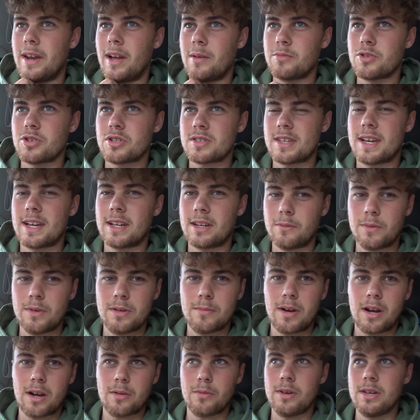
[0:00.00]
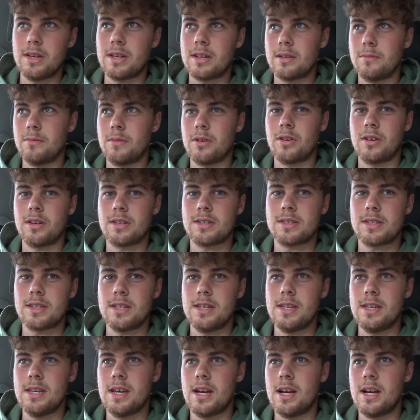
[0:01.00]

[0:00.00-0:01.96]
I'm just taking it week by week, and we're gonna see